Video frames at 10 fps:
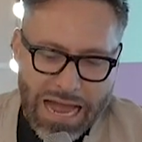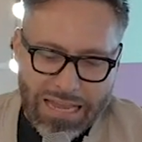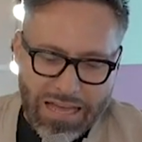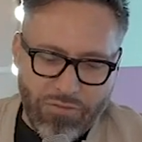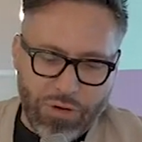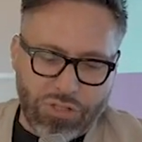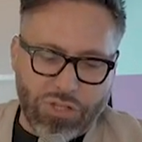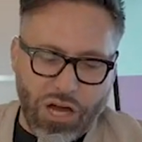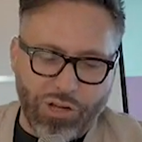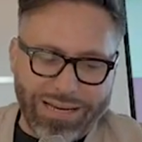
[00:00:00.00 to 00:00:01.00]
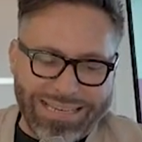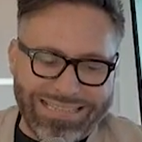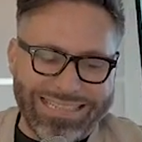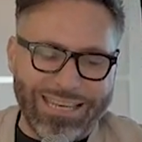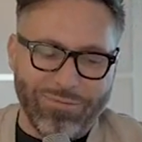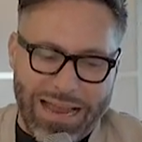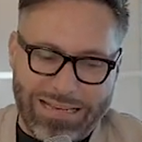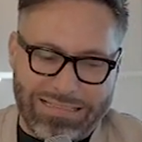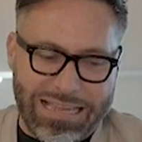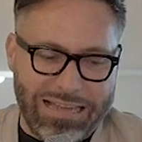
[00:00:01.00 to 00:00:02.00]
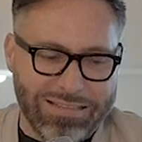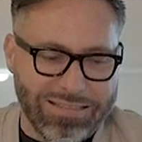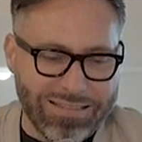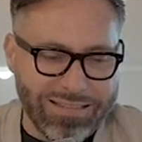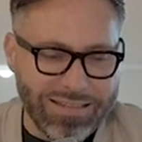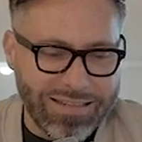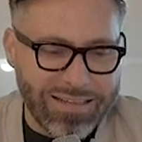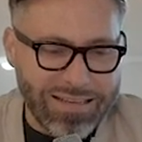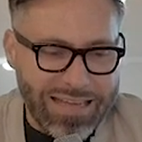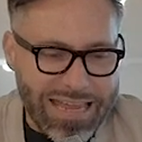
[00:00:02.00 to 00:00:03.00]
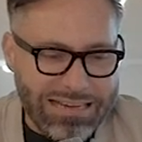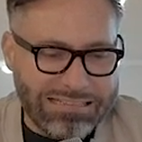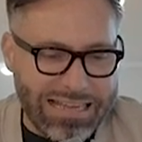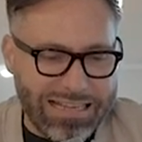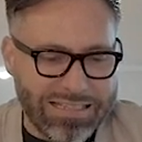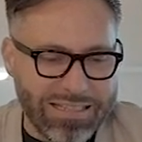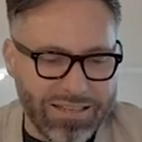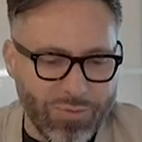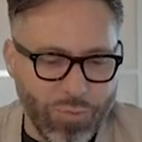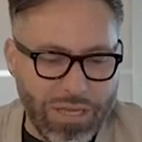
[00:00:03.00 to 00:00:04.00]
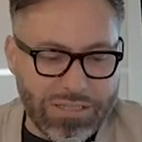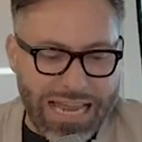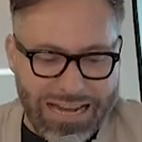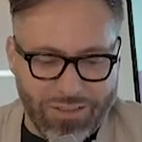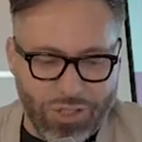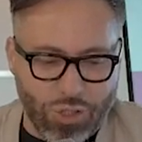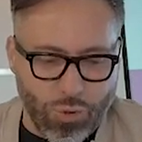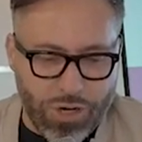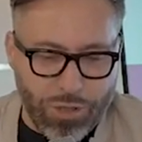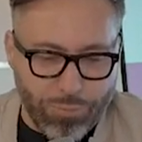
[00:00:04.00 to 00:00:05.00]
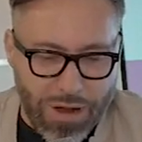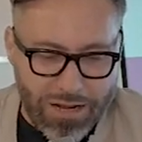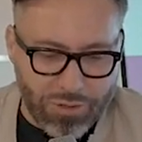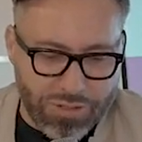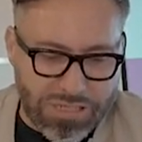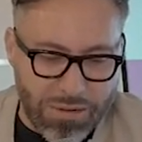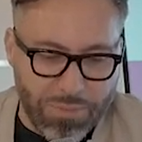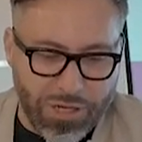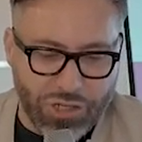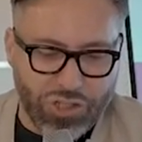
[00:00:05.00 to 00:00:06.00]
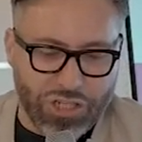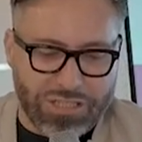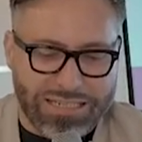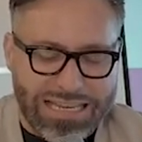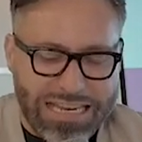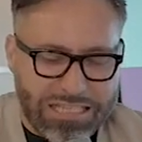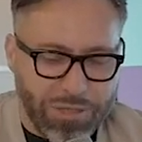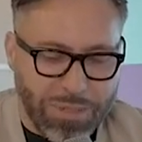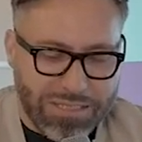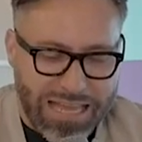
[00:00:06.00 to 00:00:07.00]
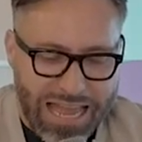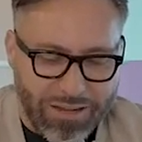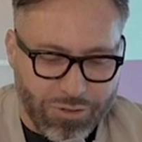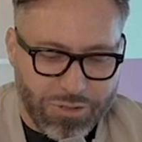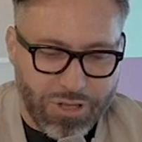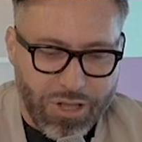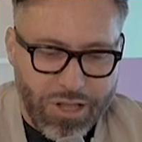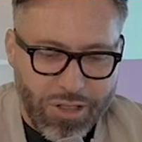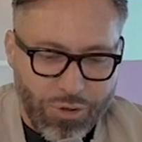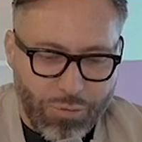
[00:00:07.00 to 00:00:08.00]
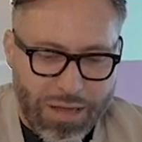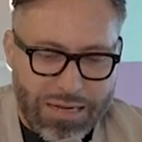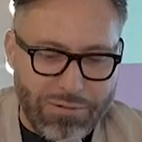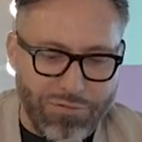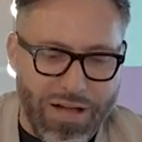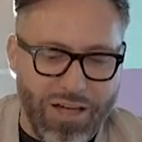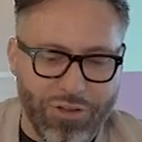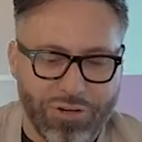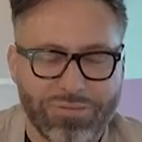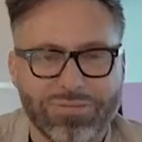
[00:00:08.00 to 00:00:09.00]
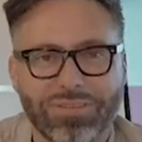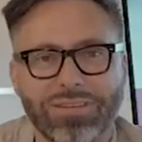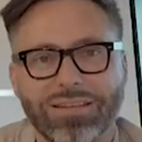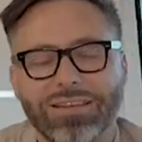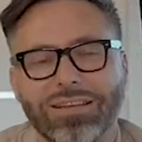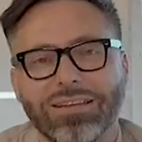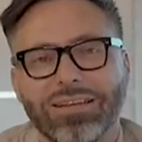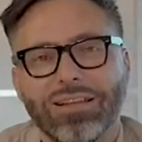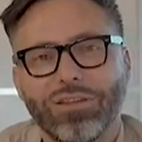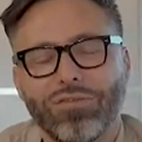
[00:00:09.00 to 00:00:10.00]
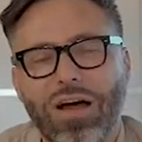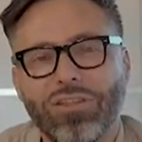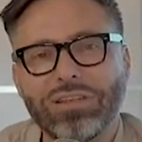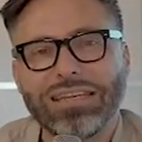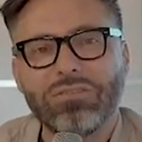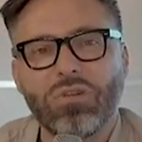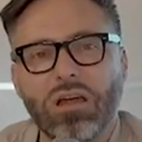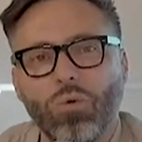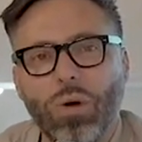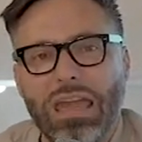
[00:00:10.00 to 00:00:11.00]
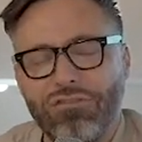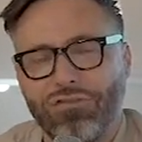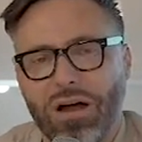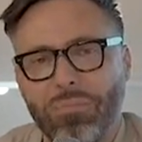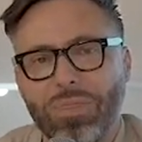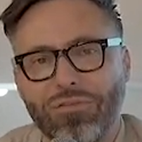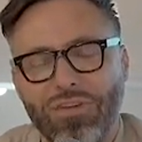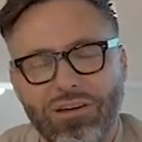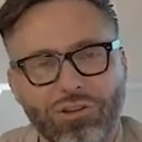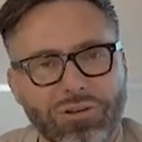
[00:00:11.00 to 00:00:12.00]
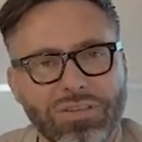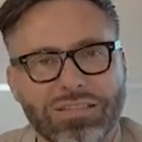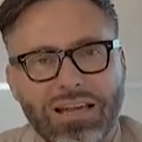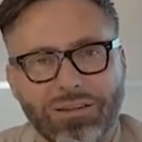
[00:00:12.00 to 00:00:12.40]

I love what scholar N.T. Wright says. He says, "We title the story the prodigal son, but it could just as easily be titled the running father." The father didn't run away from the failure of his